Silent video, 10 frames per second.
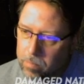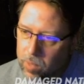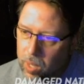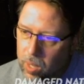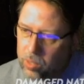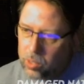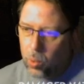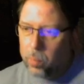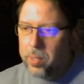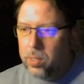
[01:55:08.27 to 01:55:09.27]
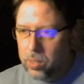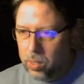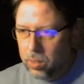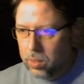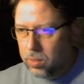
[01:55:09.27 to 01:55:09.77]
Scorpion Shield
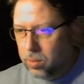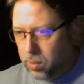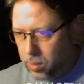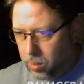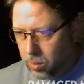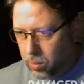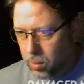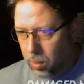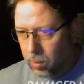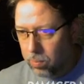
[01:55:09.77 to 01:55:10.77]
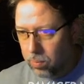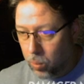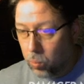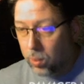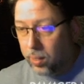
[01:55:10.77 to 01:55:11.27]
is a
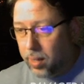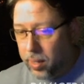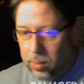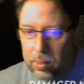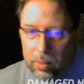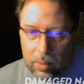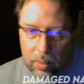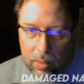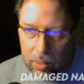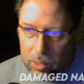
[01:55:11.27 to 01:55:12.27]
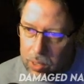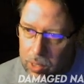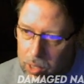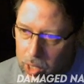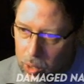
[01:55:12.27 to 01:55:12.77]
really nice
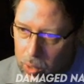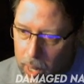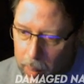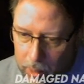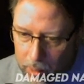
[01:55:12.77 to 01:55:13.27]
shield option,